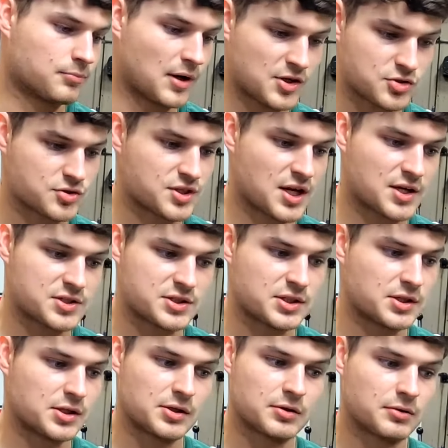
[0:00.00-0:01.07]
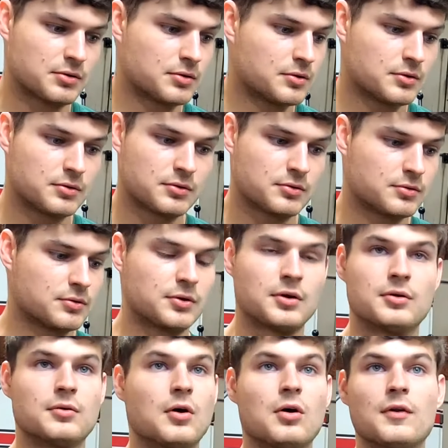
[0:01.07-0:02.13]
pressure testing, you
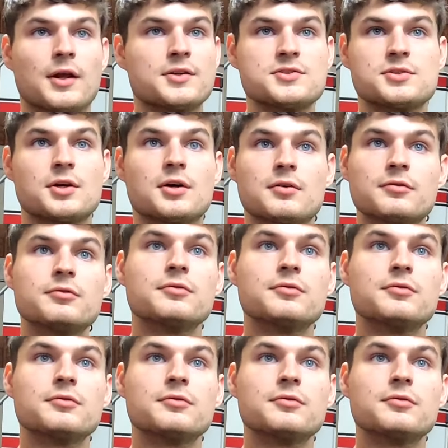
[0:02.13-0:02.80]
know, all that stuff.